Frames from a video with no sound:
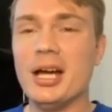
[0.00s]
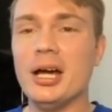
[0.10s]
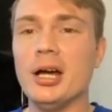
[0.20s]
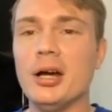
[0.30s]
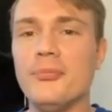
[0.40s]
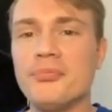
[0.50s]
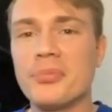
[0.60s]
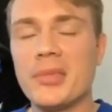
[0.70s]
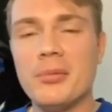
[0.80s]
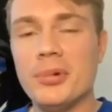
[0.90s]
um,
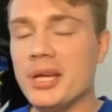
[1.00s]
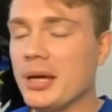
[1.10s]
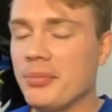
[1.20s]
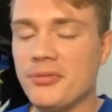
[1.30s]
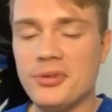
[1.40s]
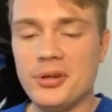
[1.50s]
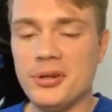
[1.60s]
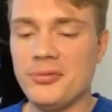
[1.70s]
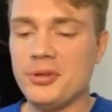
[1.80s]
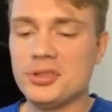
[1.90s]
but yeah, if
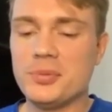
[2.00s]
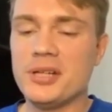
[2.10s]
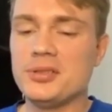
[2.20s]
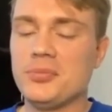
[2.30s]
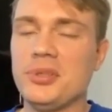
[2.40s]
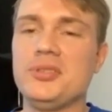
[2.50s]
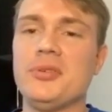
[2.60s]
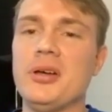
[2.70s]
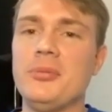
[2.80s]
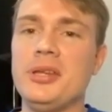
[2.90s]
you're, if you're a sponsor, please
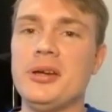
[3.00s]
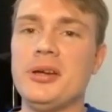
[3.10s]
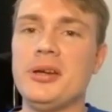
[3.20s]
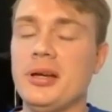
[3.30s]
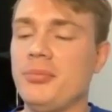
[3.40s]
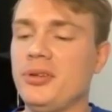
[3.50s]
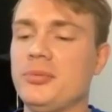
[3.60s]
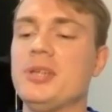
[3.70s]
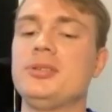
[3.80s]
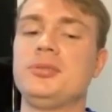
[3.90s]
follow me there. Uh,
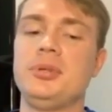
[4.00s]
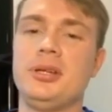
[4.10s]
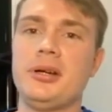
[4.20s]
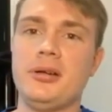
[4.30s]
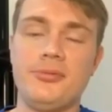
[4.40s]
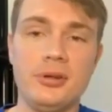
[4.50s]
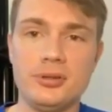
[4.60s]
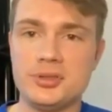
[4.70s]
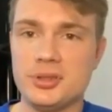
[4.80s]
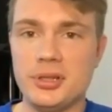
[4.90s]
please message me there. If
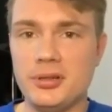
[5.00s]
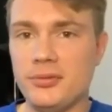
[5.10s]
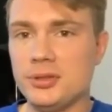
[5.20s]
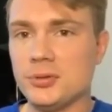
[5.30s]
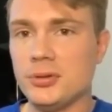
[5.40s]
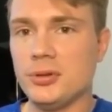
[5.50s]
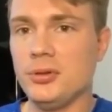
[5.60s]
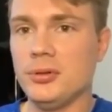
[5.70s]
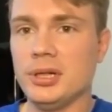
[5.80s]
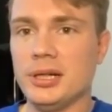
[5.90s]
you're just an individual
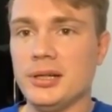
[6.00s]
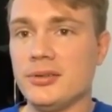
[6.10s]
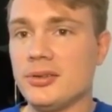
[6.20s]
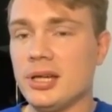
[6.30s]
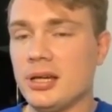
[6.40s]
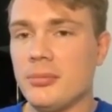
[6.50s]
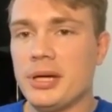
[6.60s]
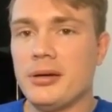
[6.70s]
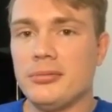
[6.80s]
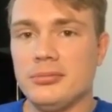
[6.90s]
who uh, is thinking
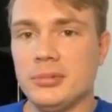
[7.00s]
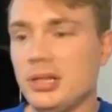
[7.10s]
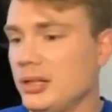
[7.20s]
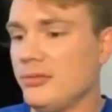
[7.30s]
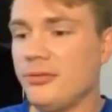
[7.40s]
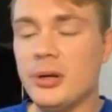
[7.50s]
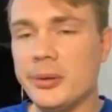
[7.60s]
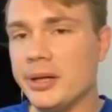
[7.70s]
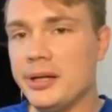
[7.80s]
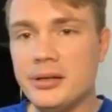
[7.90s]
about
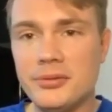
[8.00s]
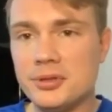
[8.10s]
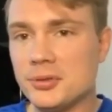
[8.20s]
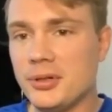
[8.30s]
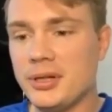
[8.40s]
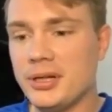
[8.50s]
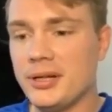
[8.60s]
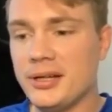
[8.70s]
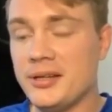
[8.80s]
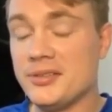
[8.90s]
following an individual
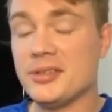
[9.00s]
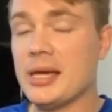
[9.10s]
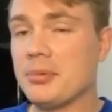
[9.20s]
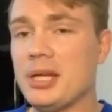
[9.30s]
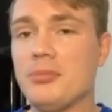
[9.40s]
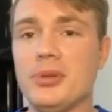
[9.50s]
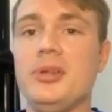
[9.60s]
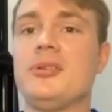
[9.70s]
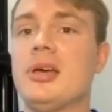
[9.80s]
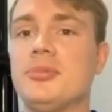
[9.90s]
uh, in the slap game,
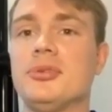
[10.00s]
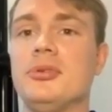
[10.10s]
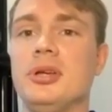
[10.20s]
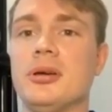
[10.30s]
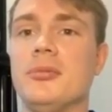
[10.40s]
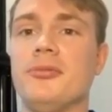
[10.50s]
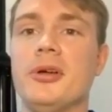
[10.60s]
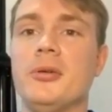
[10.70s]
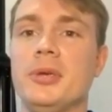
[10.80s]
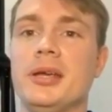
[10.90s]
please absolutely come and
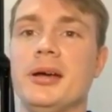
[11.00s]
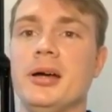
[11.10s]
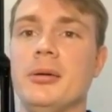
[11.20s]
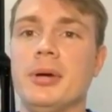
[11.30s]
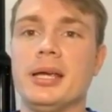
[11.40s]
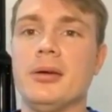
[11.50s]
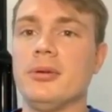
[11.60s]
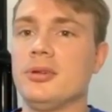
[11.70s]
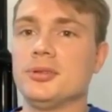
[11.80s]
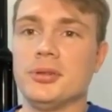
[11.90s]
follow me. Um, I can't
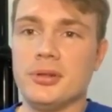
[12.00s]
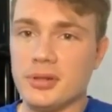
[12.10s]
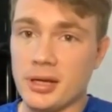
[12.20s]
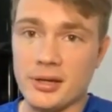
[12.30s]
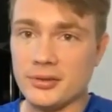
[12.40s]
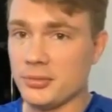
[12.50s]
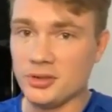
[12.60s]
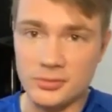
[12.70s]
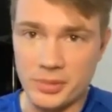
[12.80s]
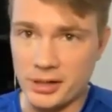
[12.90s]
wait to show you the
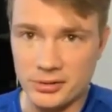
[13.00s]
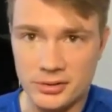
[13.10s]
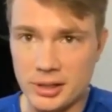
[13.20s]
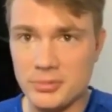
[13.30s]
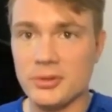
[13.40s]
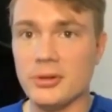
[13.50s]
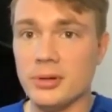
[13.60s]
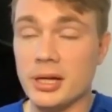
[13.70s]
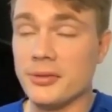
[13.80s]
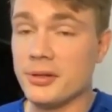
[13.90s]
awesomeness of Power Slap. So
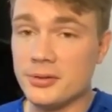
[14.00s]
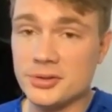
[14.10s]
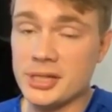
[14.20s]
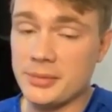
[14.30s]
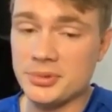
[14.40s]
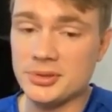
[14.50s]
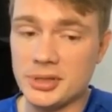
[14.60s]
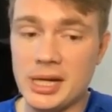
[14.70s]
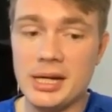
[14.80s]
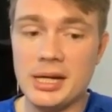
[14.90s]
uh, Thunderslaps,
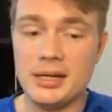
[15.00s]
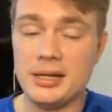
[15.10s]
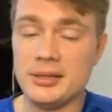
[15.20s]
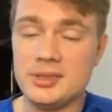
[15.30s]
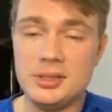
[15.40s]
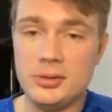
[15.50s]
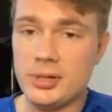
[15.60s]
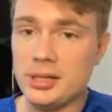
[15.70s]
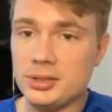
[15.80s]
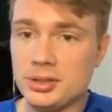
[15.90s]
uh, T
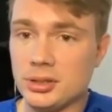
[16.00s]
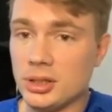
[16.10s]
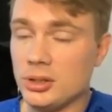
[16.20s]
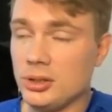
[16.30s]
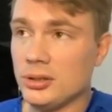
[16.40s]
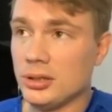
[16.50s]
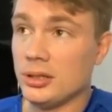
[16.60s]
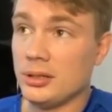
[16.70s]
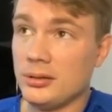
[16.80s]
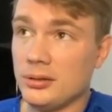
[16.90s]
U H,
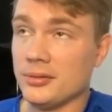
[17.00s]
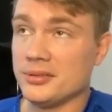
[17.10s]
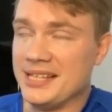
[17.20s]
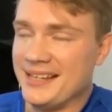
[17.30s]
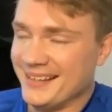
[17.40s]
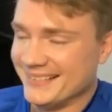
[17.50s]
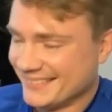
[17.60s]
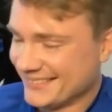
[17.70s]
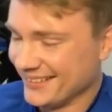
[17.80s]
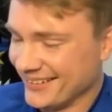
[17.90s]
or T
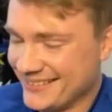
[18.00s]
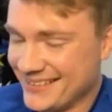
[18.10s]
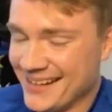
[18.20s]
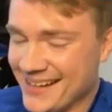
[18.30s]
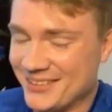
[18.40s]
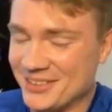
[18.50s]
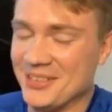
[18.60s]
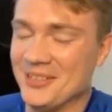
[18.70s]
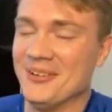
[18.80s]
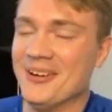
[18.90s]
sorry, T H
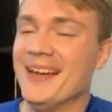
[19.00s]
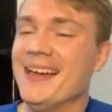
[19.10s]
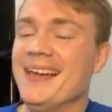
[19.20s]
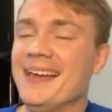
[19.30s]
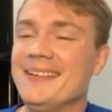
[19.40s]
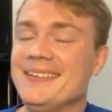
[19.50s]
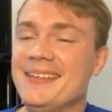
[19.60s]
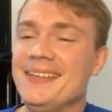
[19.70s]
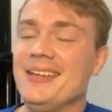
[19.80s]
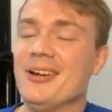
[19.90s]
U N
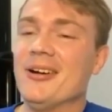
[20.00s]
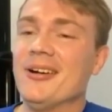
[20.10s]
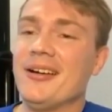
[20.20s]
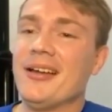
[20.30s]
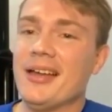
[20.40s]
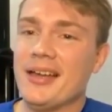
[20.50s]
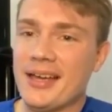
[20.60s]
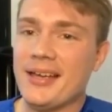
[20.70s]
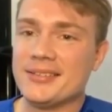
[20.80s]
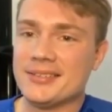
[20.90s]
D E R
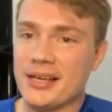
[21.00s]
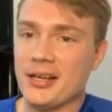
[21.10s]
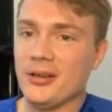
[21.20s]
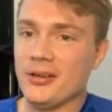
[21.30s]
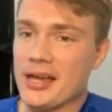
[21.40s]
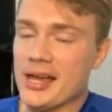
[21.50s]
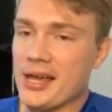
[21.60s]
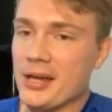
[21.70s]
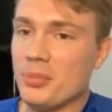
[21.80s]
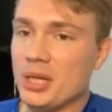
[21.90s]
S L
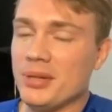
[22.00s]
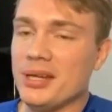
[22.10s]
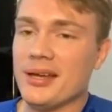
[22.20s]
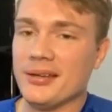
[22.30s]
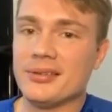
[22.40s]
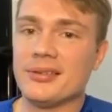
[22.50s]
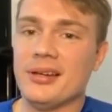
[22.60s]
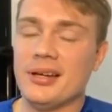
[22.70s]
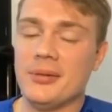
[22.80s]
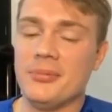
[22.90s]
A P P S.
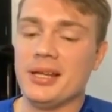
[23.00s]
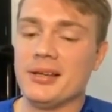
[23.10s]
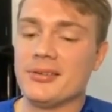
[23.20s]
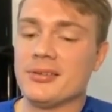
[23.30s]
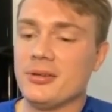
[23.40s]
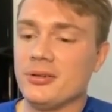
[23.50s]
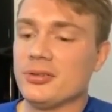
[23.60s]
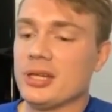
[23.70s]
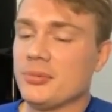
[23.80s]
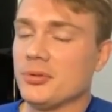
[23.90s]
Um, and that's
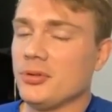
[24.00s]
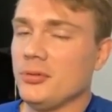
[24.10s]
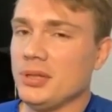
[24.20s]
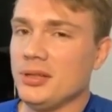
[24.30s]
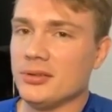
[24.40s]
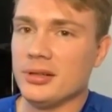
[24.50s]
Thunderslaps with two P's